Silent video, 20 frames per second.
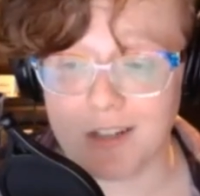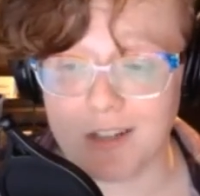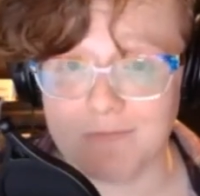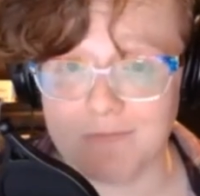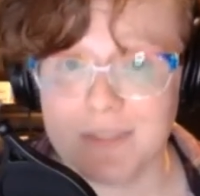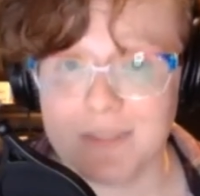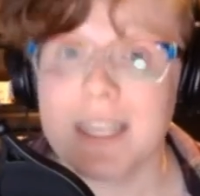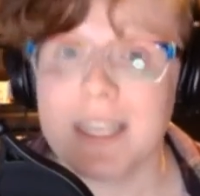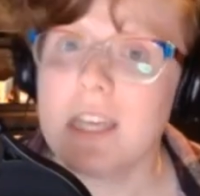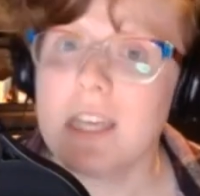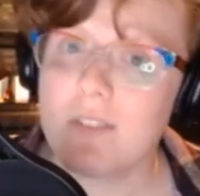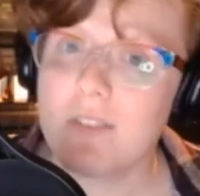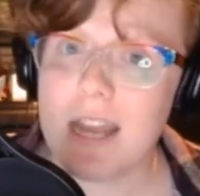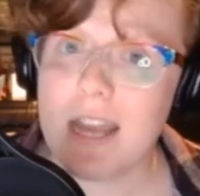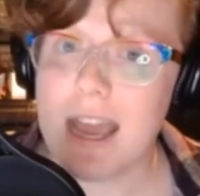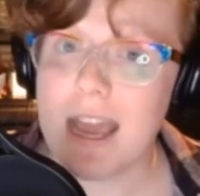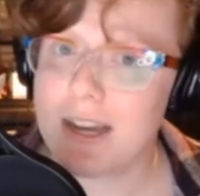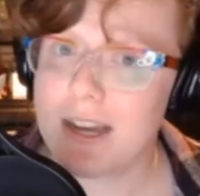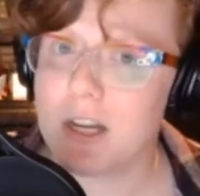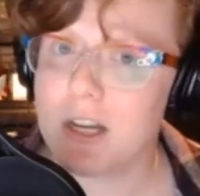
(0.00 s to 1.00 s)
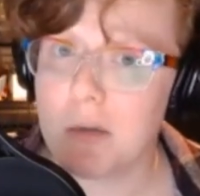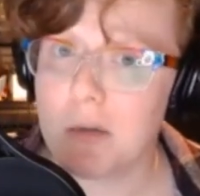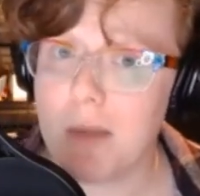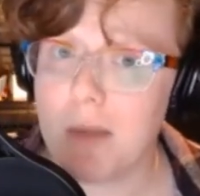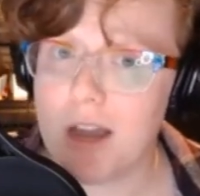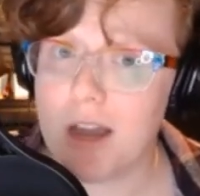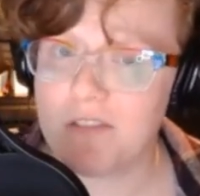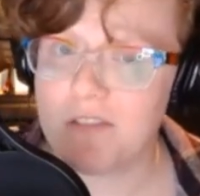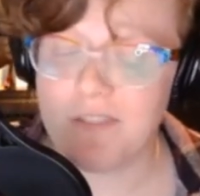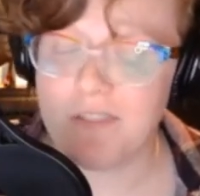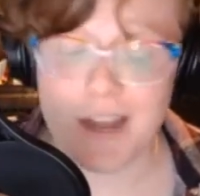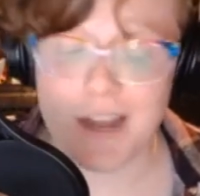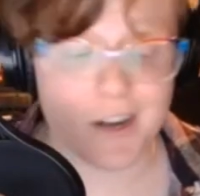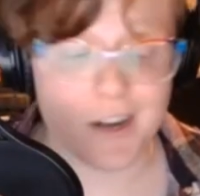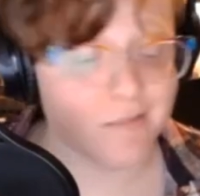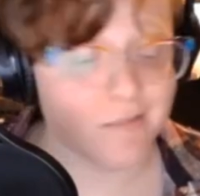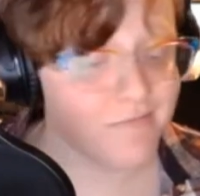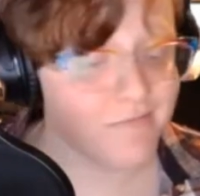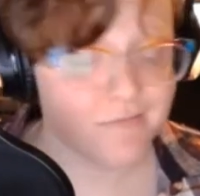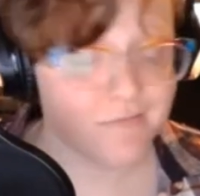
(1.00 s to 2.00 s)
Even adding your modifier,
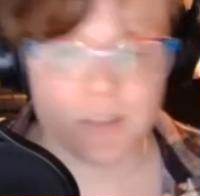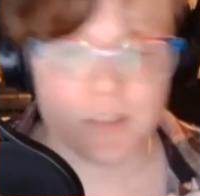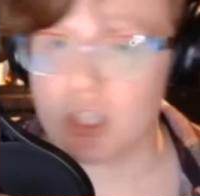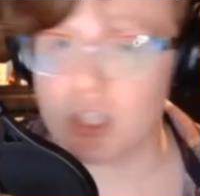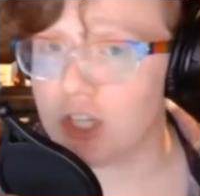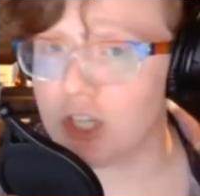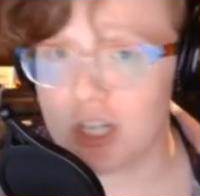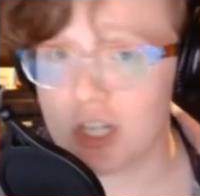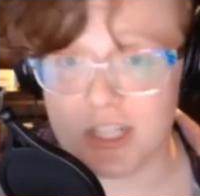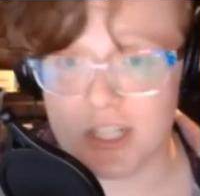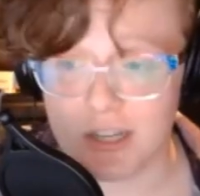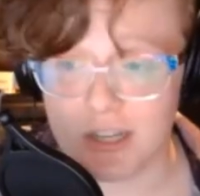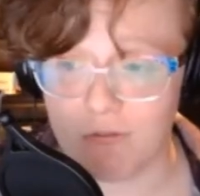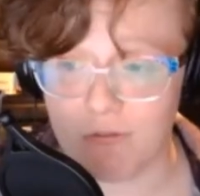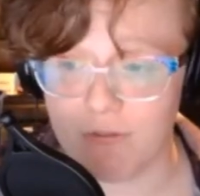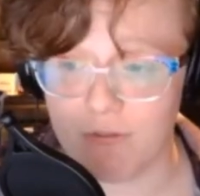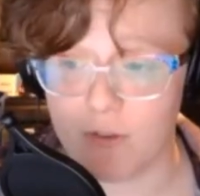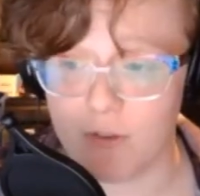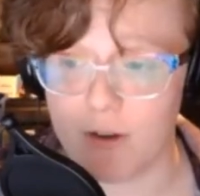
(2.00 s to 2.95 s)
you're done for.